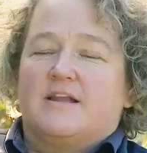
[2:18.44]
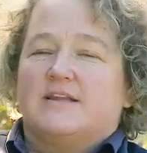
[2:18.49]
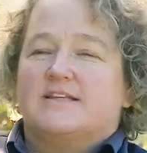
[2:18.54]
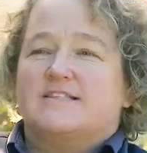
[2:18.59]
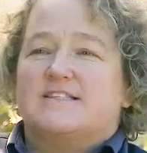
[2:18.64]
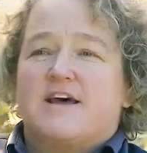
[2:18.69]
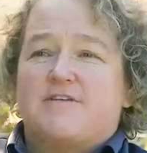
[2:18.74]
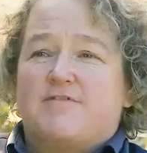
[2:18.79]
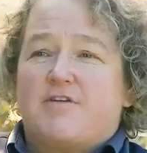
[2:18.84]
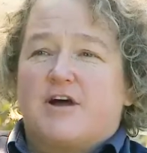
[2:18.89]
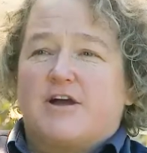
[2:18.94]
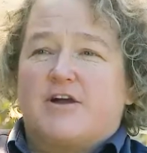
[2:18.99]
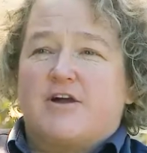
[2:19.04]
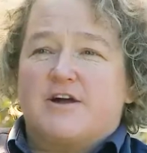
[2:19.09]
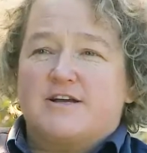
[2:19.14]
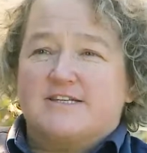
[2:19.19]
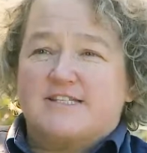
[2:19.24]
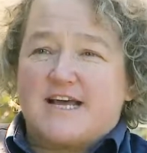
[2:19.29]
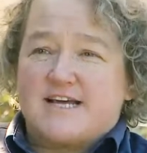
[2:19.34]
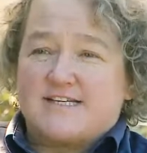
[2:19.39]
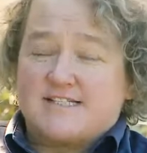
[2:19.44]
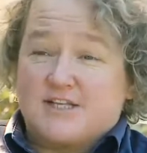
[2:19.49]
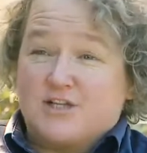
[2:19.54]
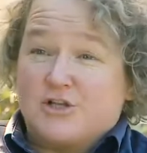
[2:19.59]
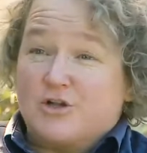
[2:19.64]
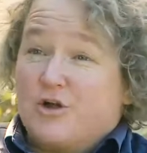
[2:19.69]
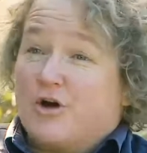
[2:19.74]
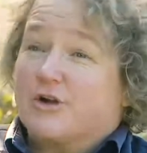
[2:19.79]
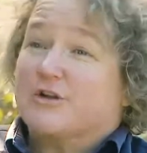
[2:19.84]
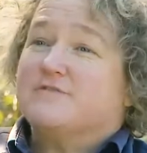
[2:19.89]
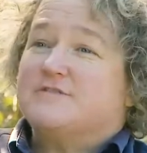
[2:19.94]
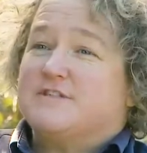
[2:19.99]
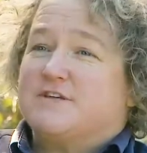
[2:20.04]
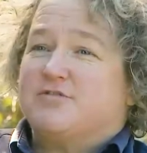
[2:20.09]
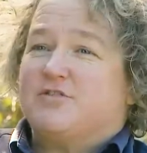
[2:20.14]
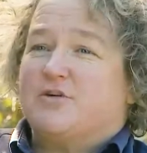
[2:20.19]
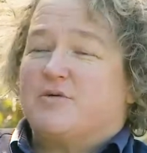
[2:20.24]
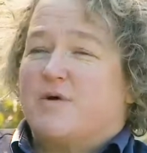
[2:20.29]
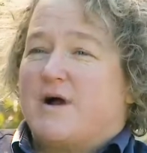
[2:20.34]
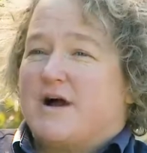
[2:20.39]
The Sapphire Coast has a lot of
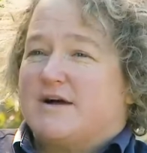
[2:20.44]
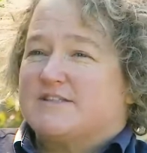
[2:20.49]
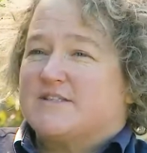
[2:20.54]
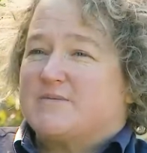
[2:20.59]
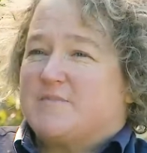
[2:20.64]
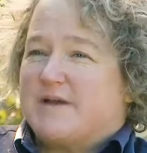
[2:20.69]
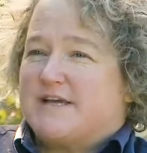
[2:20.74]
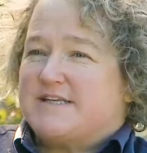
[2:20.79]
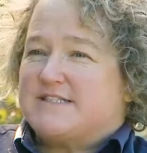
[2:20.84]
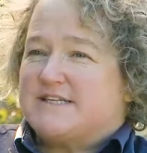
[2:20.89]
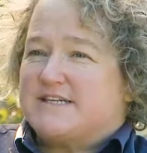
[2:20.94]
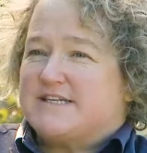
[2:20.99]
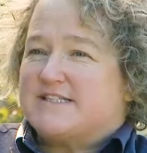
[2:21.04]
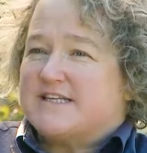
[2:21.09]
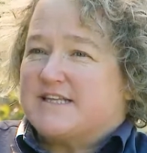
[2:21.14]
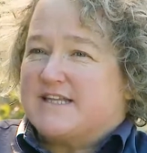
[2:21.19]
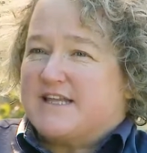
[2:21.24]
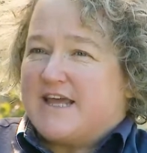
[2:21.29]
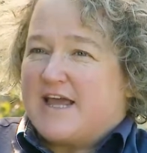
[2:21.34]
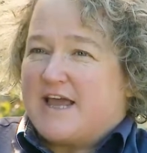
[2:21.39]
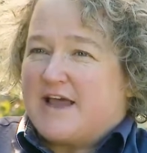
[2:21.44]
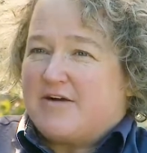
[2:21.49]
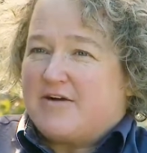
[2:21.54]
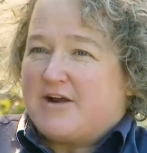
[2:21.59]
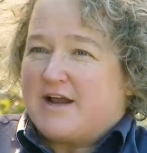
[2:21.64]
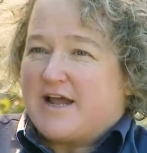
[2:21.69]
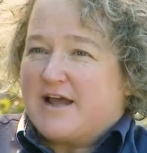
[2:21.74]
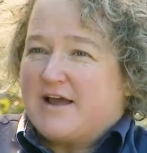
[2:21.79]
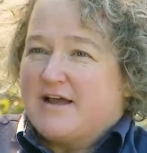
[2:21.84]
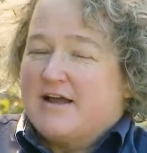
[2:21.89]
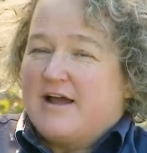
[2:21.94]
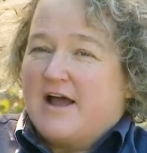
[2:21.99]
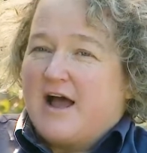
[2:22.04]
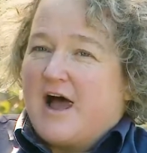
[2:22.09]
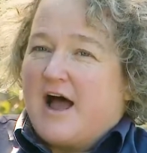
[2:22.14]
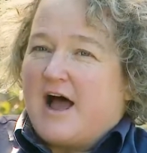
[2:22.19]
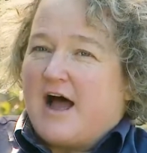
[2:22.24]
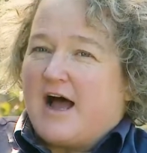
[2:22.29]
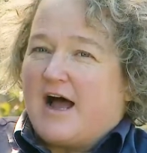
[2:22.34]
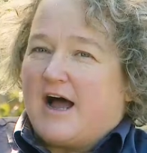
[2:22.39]
different whale species in the area.
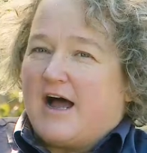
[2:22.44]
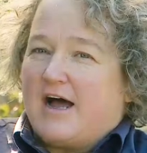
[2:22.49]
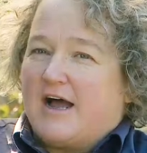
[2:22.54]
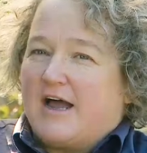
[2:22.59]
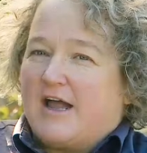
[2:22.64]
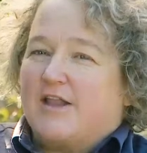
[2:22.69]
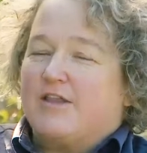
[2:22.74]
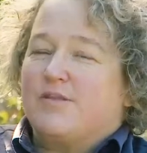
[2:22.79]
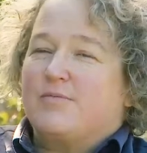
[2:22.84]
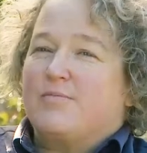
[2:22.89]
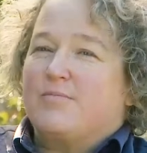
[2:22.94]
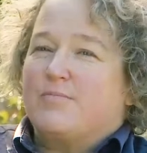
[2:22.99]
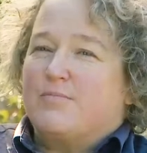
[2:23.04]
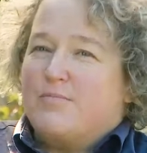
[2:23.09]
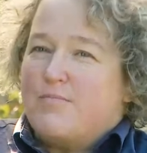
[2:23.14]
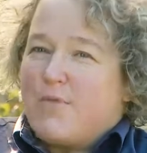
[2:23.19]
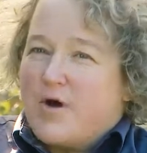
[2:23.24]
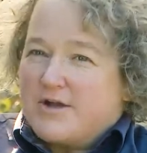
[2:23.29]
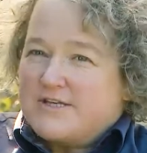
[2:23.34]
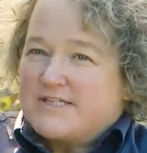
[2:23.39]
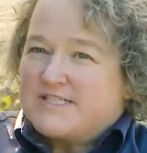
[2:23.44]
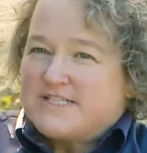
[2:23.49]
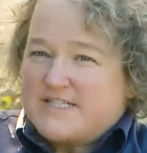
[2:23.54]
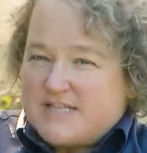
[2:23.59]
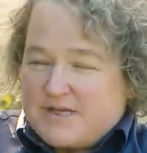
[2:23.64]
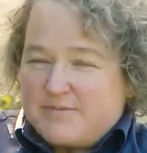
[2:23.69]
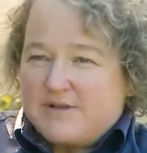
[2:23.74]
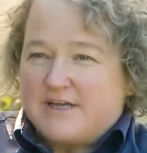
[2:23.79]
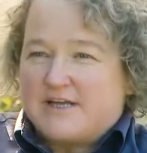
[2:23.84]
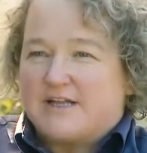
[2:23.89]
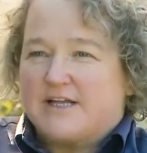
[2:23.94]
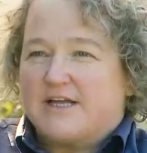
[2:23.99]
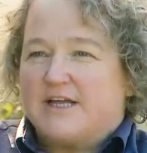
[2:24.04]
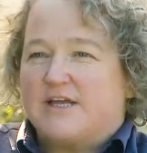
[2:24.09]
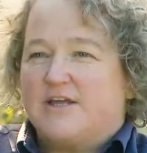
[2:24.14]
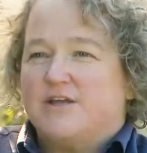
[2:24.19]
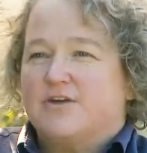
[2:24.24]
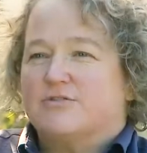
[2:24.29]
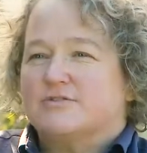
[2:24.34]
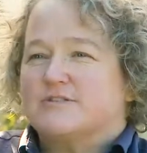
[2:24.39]
Most typically
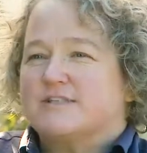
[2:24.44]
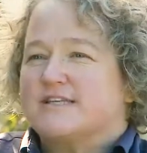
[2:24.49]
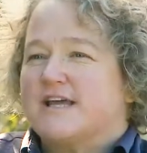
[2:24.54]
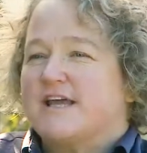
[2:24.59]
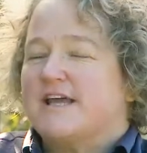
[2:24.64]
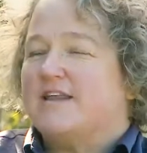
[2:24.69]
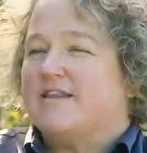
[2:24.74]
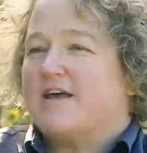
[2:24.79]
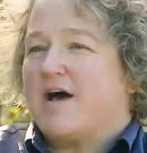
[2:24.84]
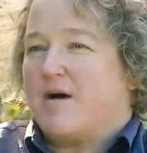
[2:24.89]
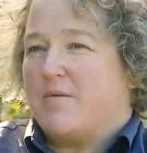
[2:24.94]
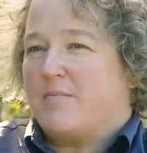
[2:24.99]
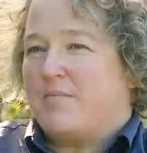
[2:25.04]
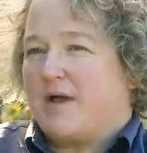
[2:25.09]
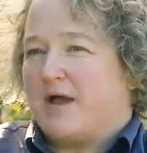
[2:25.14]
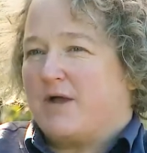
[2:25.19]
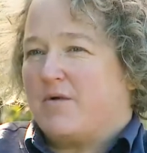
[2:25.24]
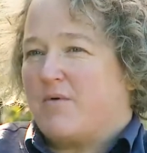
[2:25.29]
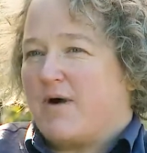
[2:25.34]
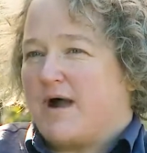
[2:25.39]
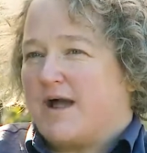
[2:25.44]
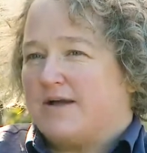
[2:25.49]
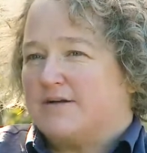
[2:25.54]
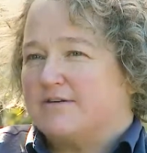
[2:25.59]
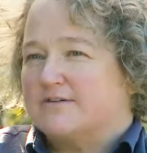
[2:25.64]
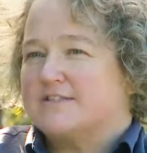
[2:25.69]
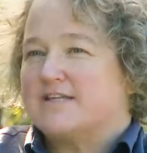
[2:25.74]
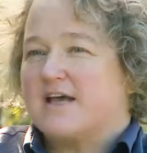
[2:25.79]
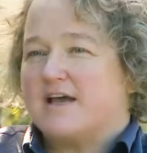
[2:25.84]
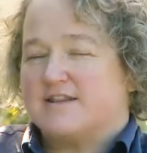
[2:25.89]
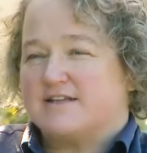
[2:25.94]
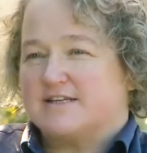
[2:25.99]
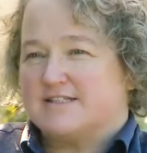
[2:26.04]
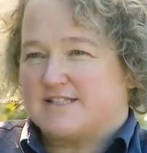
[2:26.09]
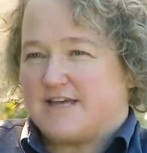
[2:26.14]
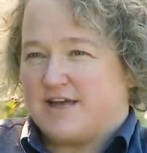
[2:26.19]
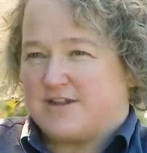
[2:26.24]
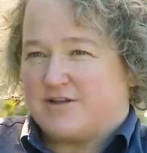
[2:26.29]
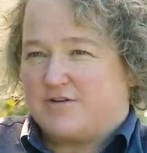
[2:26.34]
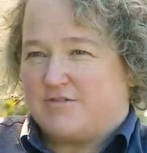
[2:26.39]
you'll see the humpback whales and the
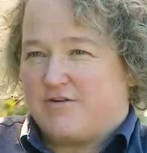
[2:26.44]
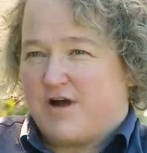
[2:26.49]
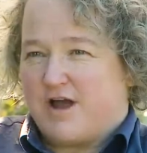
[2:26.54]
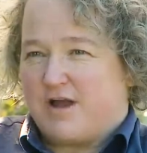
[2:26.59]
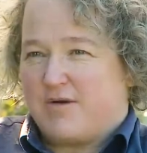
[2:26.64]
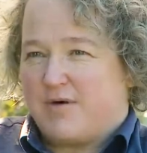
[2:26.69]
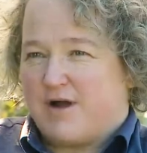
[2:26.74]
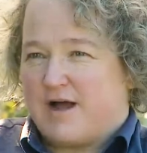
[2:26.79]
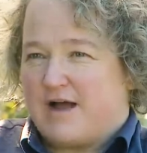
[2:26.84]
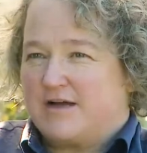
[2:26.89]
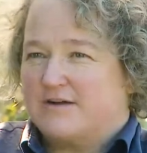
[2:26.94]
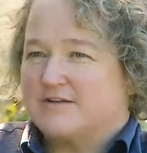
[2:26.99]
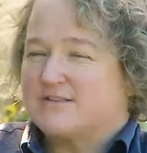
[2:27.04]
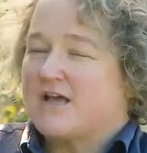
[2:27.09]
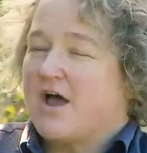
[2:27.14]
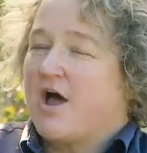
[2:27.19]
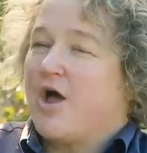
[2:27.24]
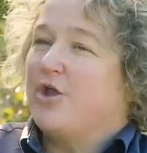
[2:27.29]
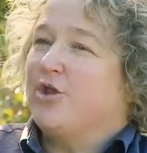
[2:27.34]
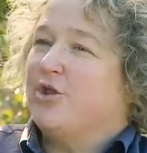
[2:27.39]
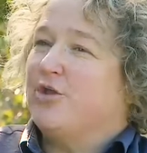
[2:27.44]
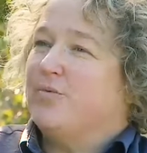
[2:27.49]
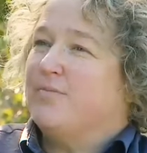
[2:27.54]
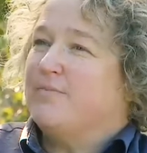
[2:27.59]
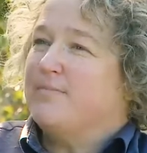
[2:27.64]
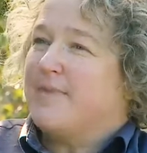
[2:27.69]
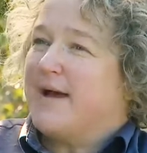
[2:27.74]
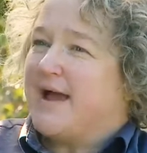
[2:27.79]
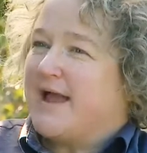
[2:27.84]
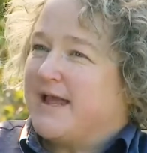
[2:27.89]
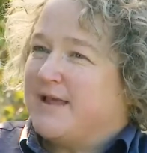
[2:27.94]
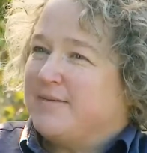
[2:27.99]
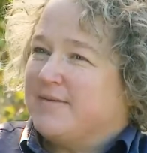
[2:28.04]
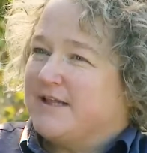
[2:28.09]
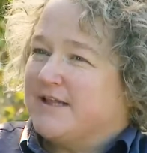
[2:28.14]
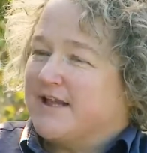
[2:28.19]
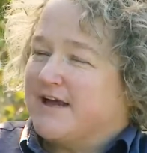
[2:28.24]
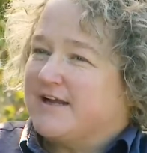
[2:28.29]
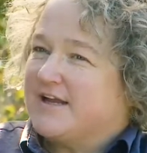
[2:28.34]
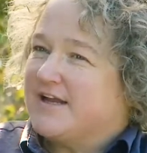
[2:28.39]
southern right whales. You may
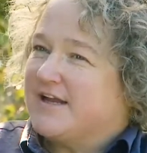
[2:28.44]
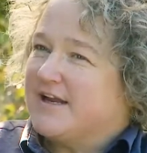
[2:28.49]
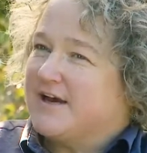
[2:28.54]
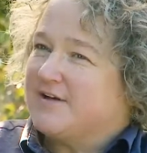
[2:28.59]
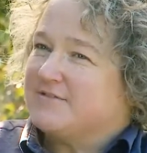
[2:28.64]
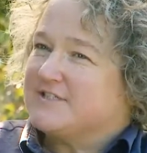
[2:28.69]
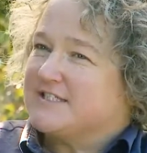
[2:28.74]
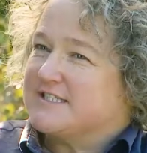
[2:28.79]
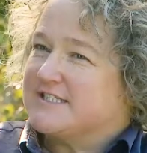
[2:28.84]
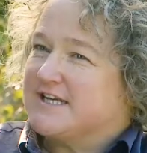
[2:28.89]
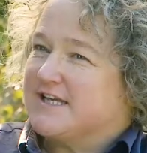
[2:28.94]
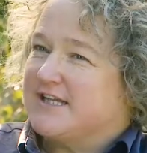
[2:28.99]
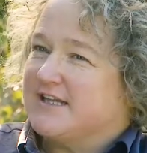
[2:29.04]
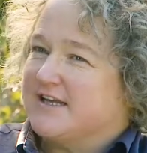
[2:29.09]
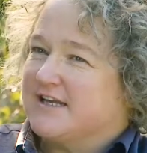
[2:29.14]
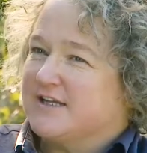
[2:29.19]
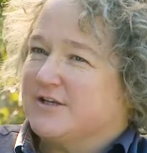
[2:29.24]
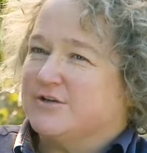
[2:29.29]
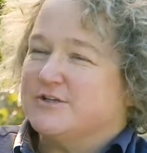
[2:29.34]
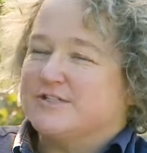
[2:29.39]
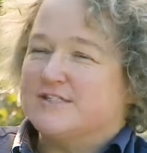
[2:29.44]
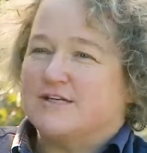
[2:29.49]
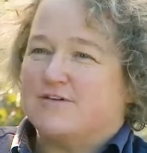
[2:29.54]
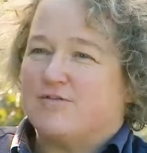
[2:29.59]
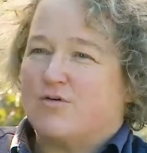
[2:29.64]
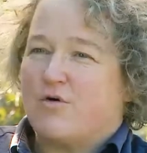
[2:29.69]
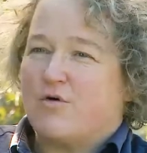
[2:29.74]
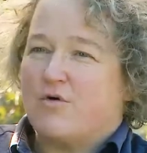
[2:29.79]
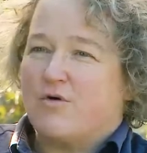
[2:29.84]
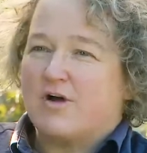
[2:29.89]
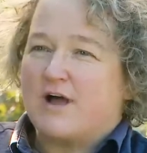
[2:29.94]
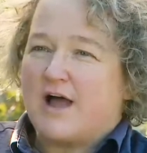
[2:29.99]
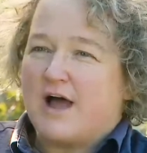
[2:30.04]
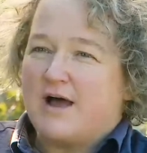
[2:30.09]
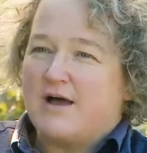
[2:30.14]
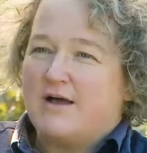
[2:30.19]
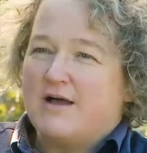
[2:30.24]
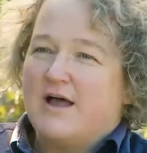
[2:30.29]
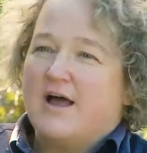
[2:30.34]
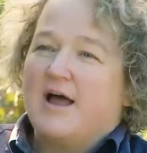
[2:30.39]
be lucky enough to see the elusive
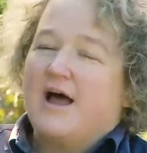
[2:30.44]
orca.